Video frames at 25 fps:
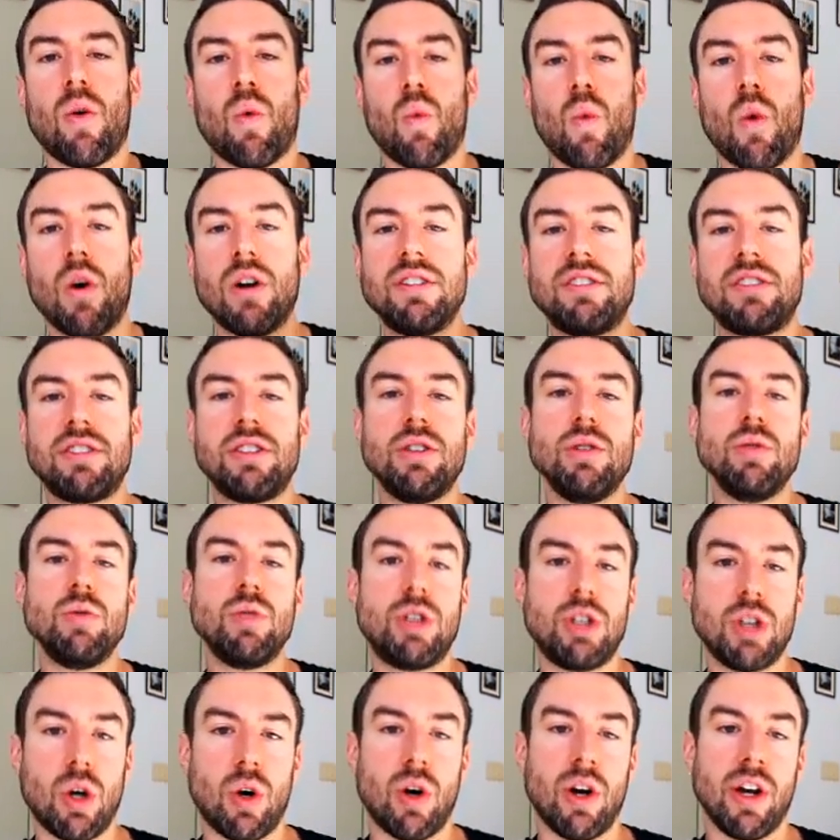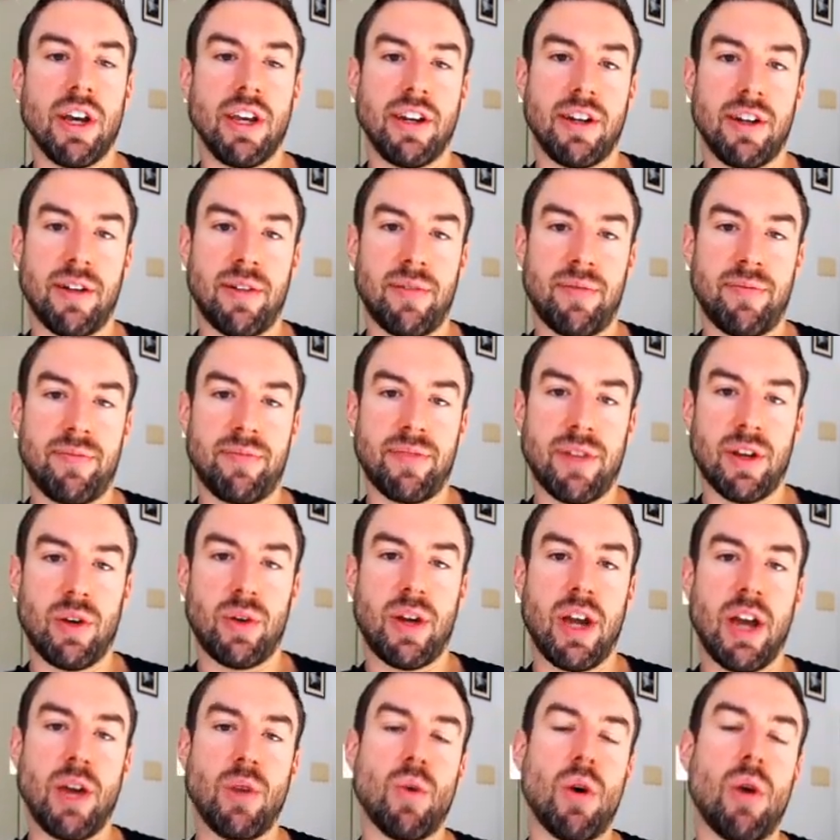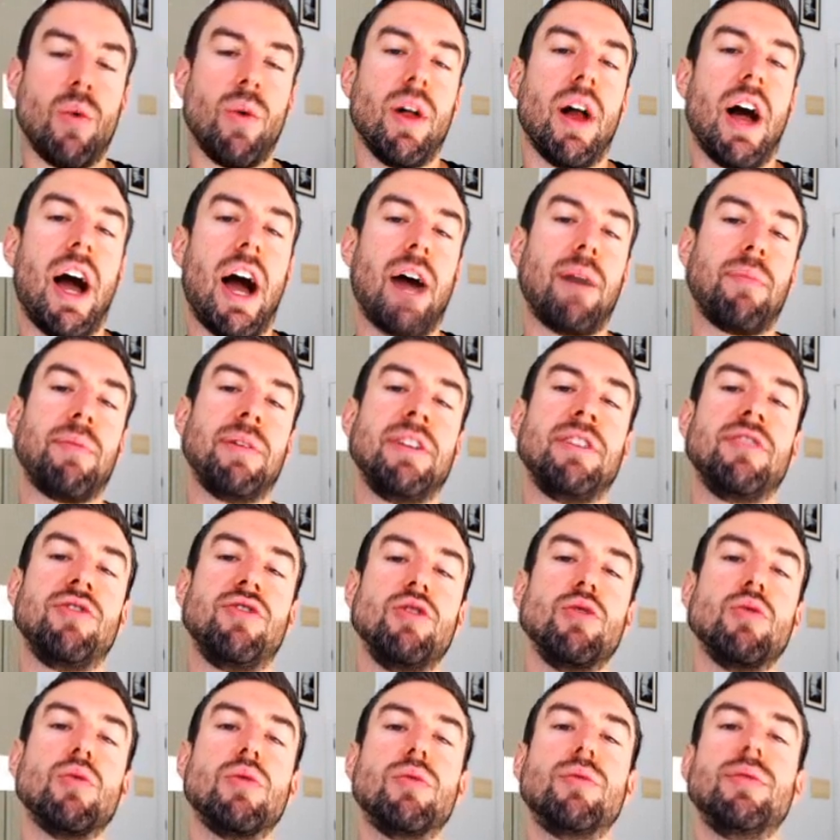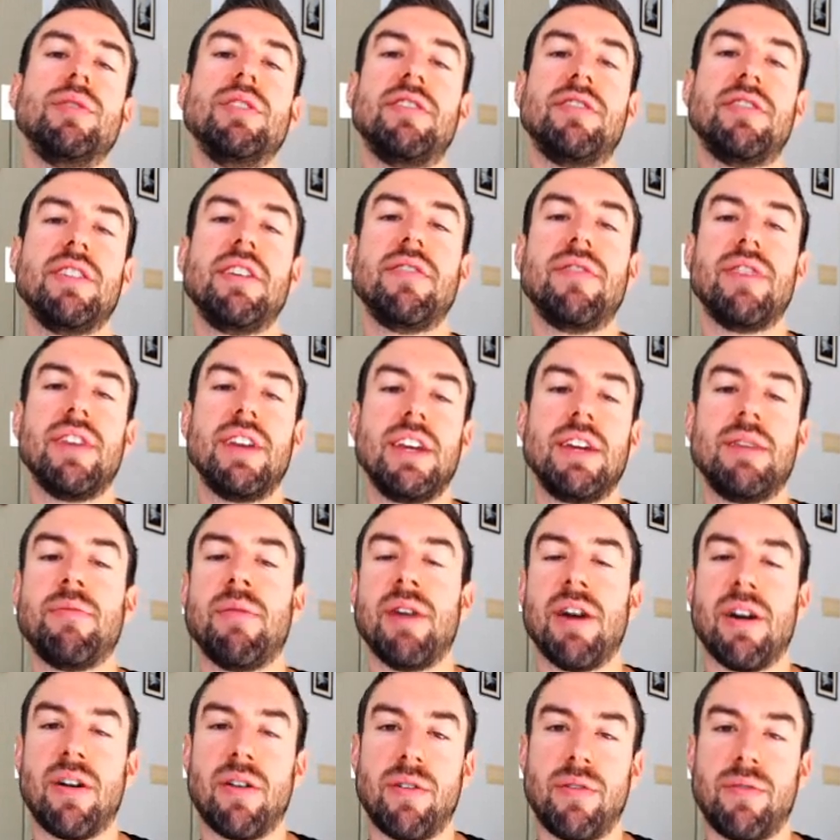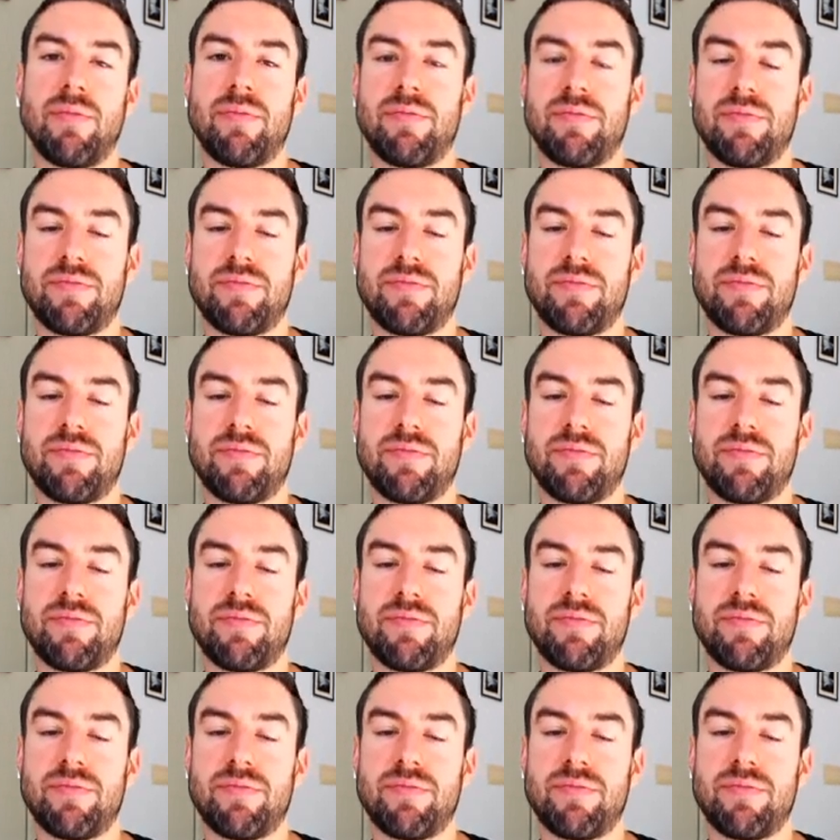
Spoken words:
Once you join, okay, what will happen is you will receive an email.